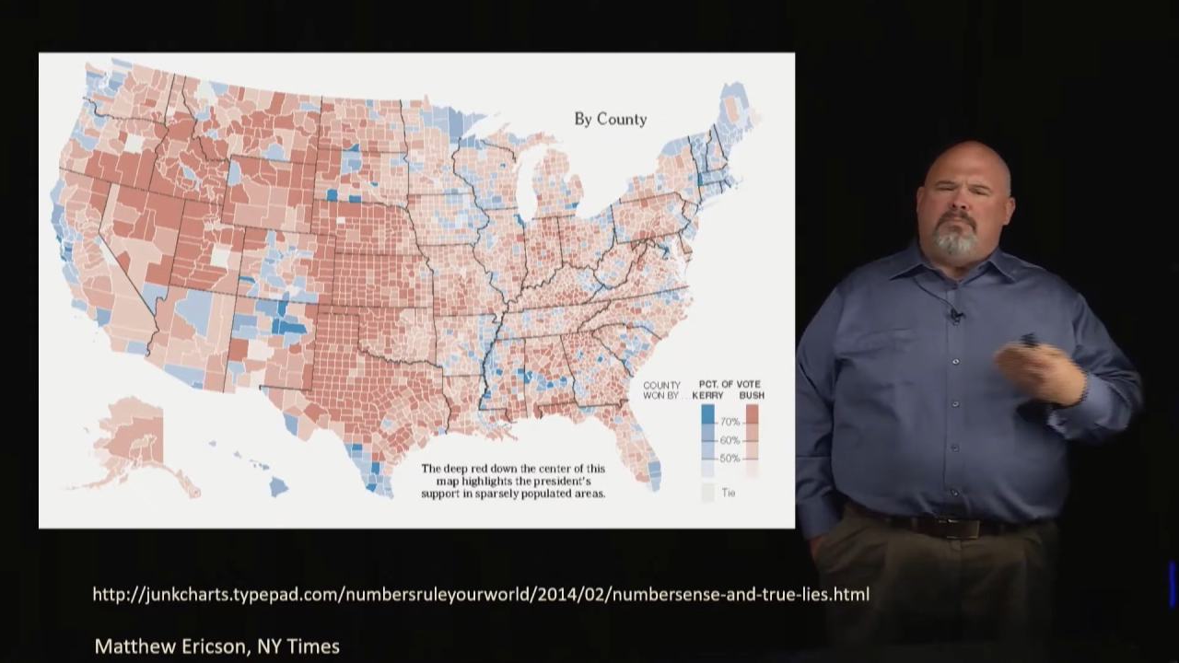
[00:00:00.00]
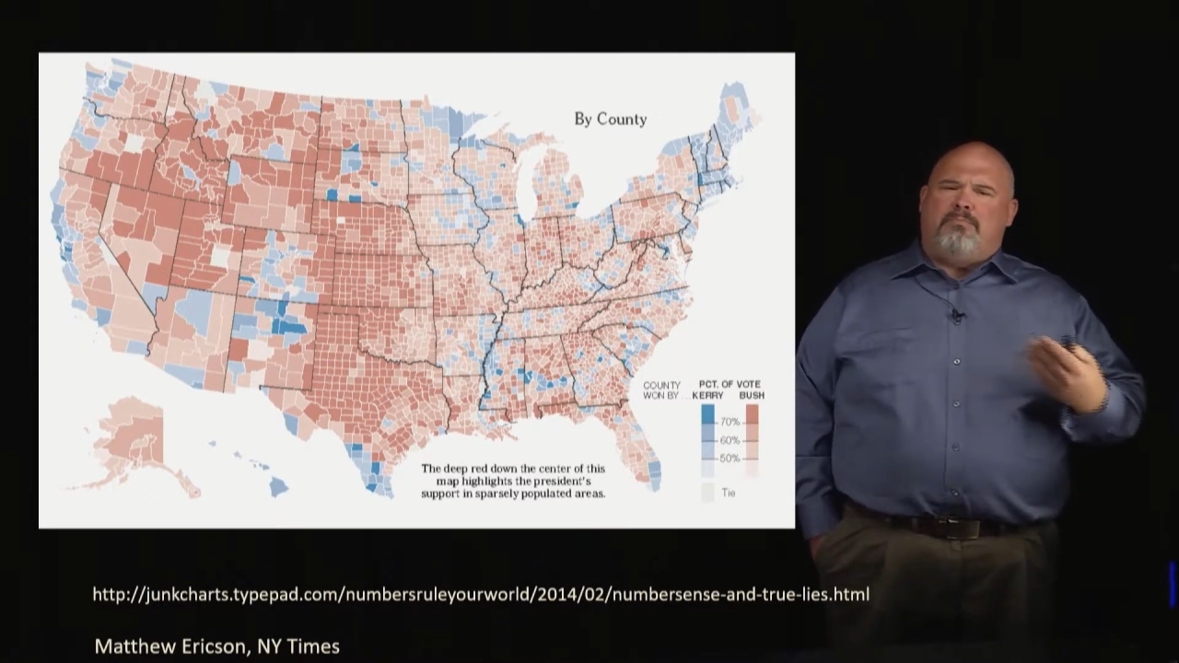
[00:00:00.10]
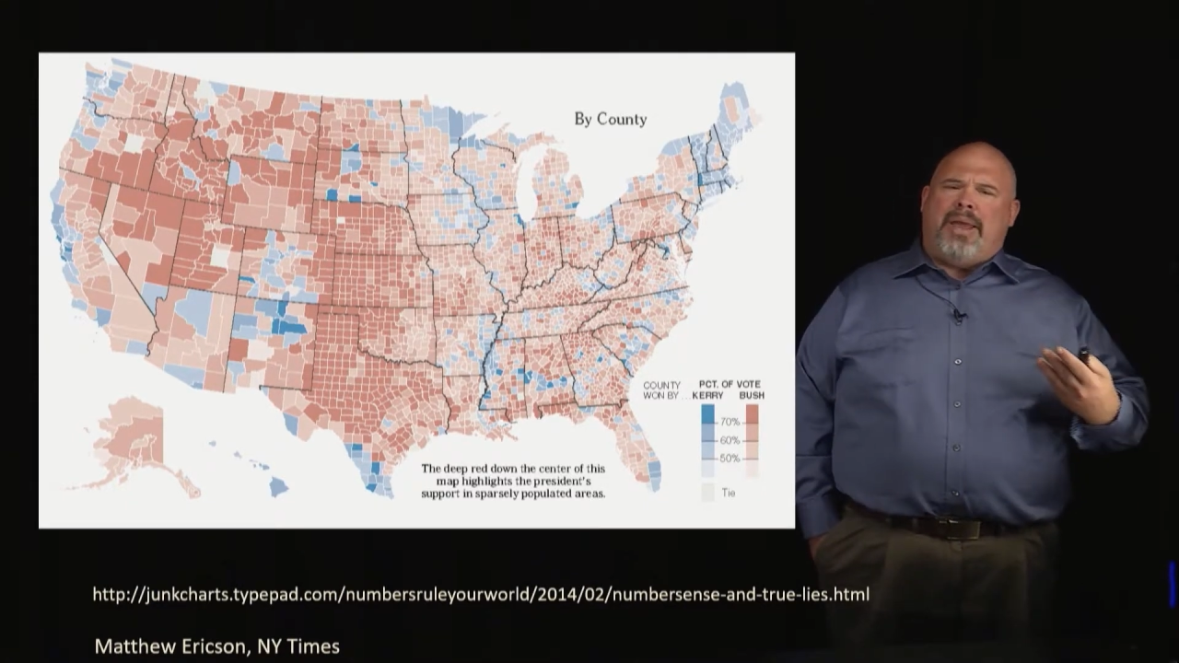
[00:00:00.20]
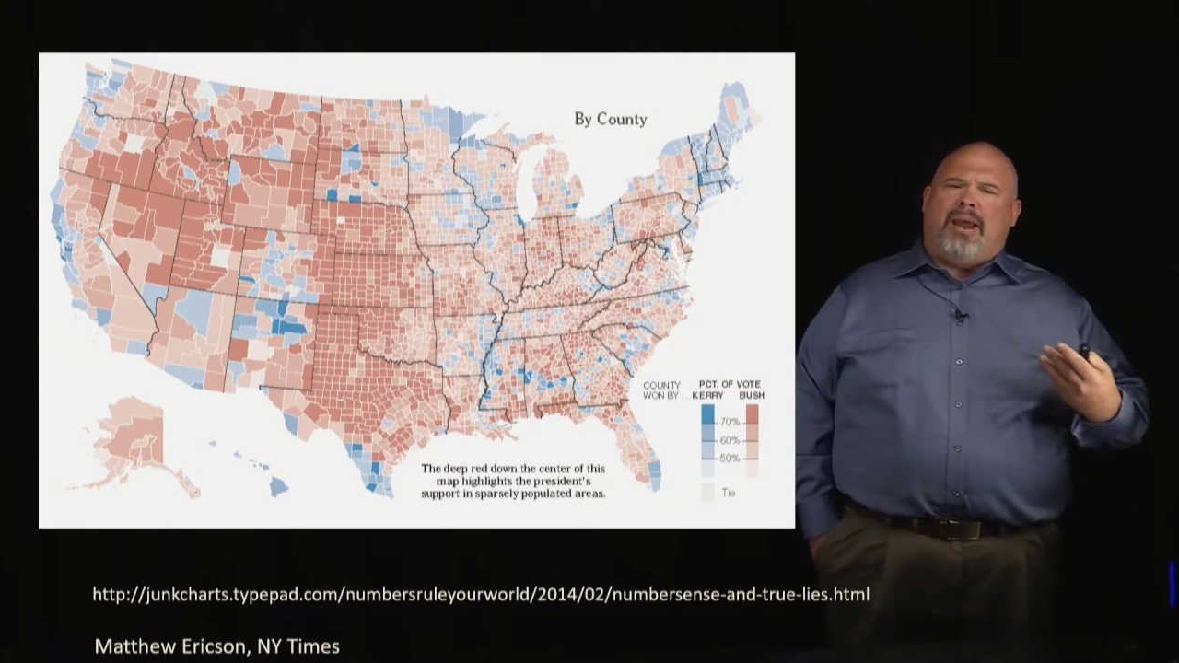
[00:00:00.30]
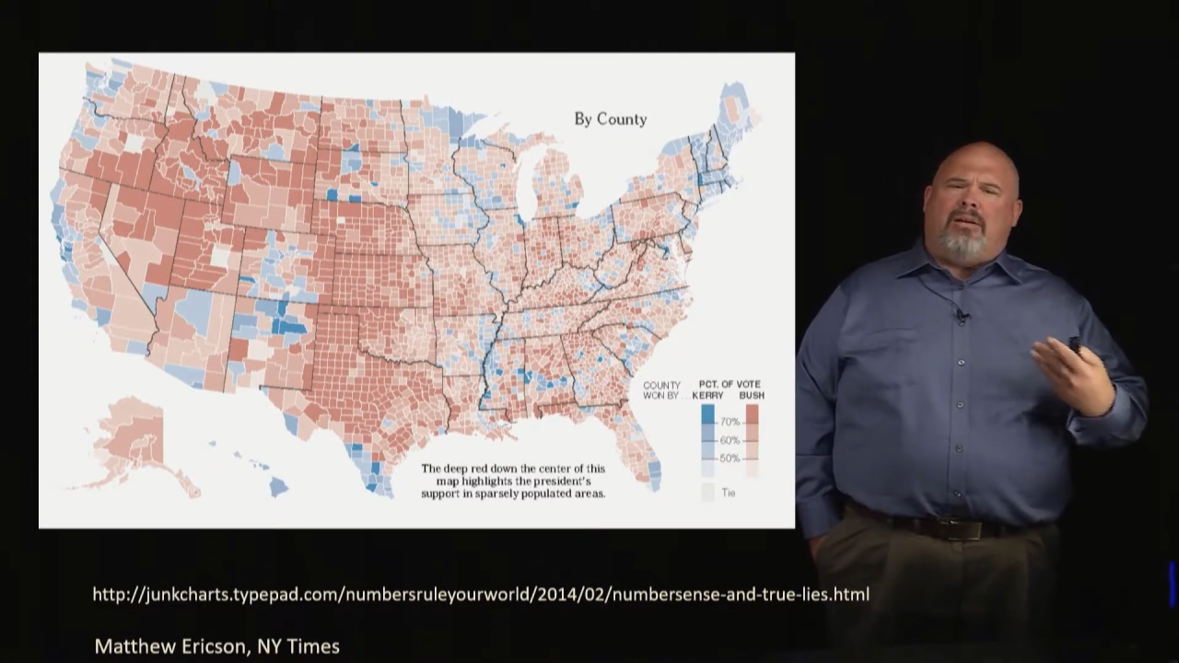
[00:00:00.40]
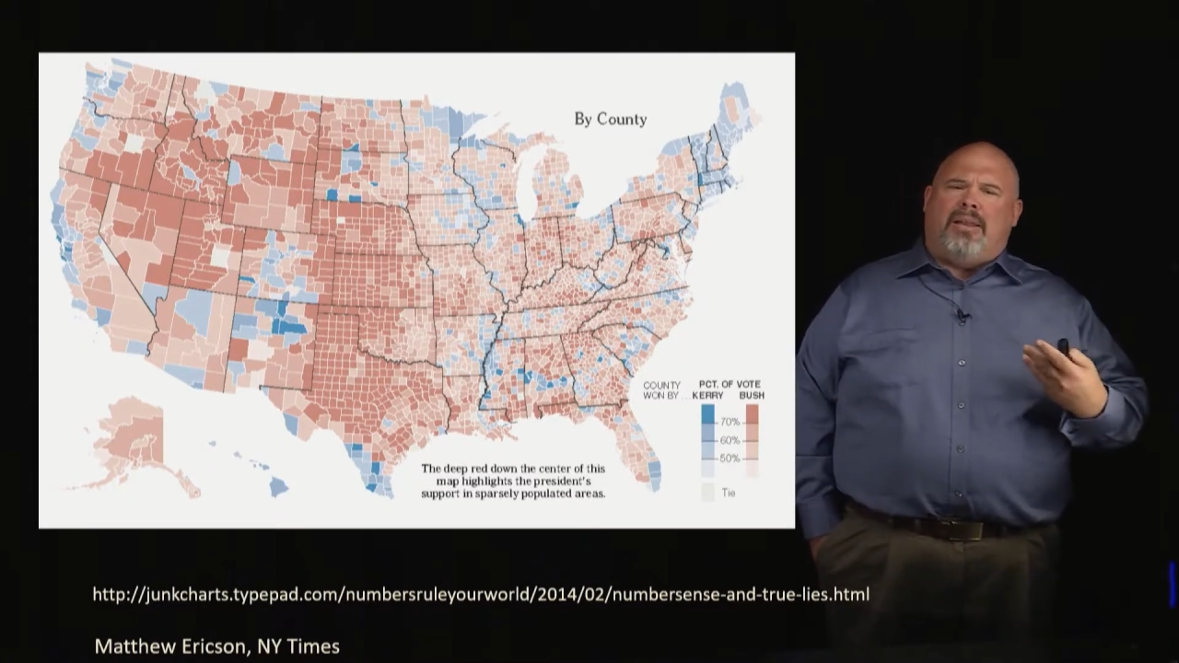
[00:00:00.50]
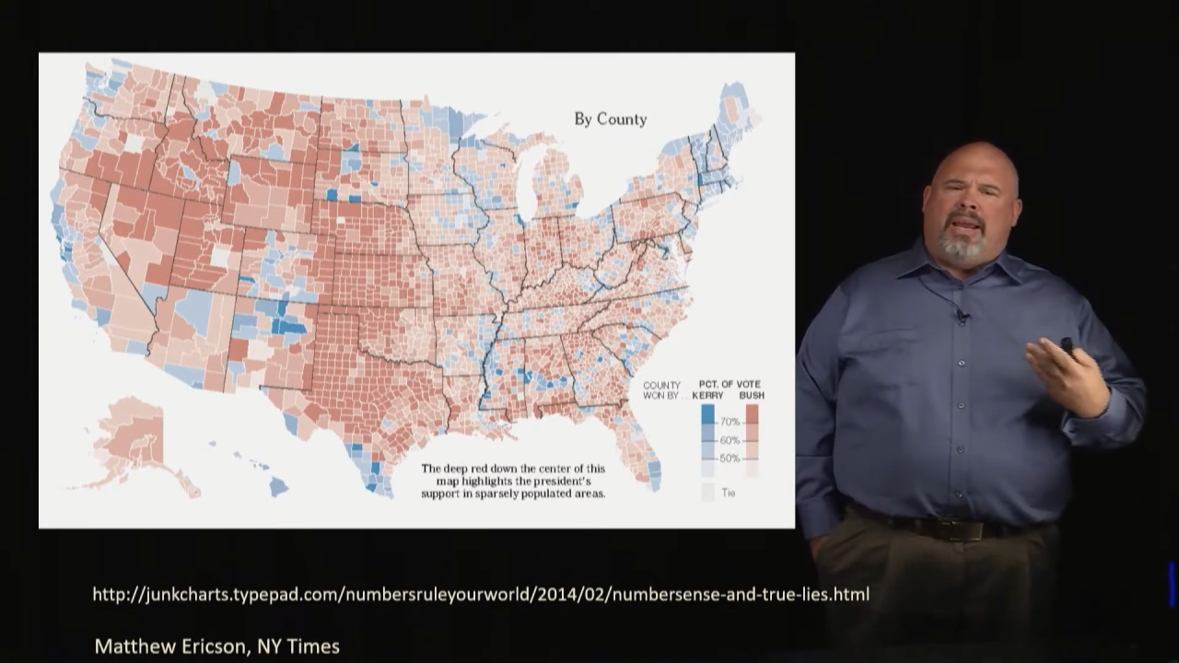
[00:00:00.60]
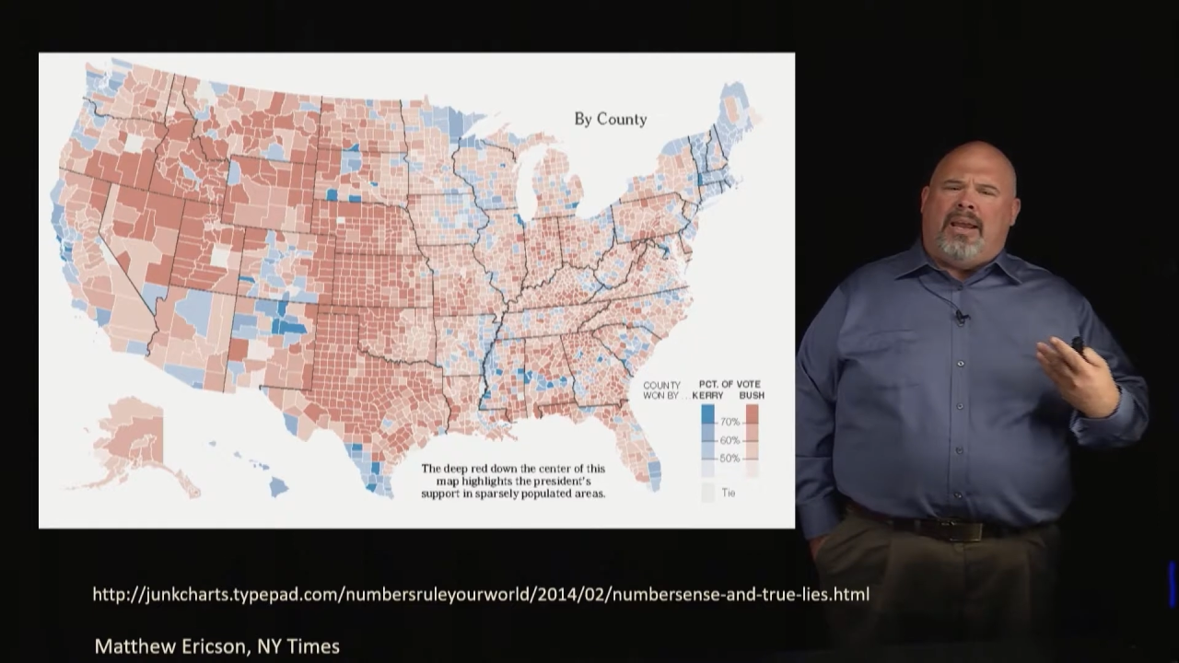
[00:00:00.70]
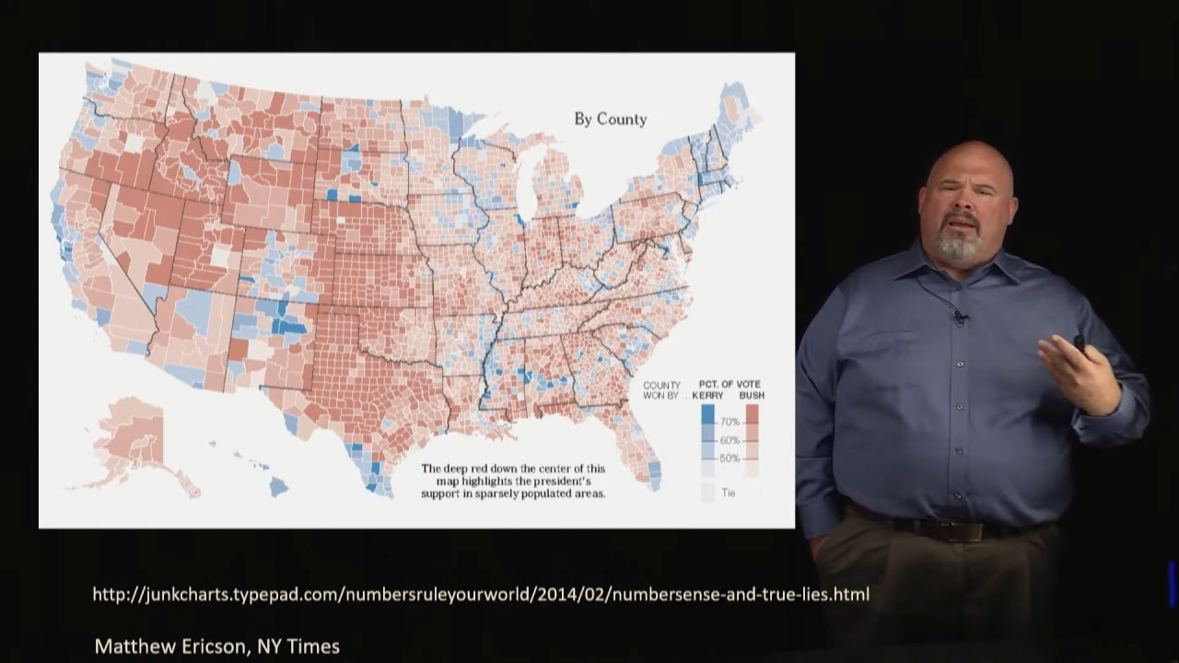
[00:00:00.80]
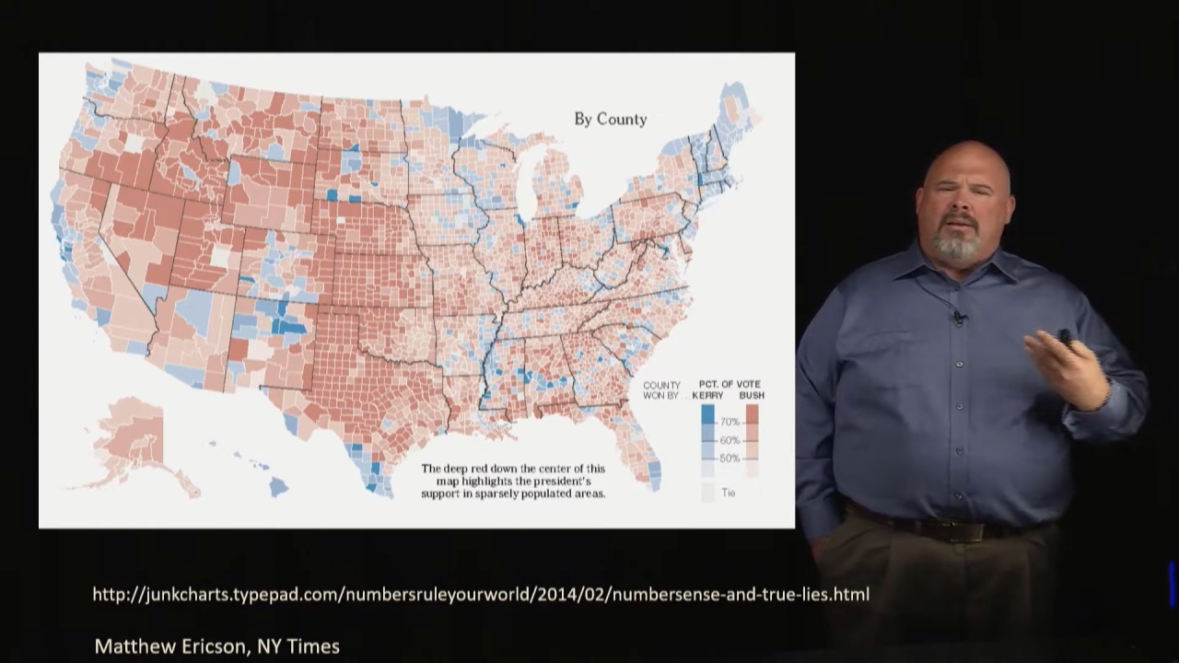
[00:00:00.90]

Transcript: barely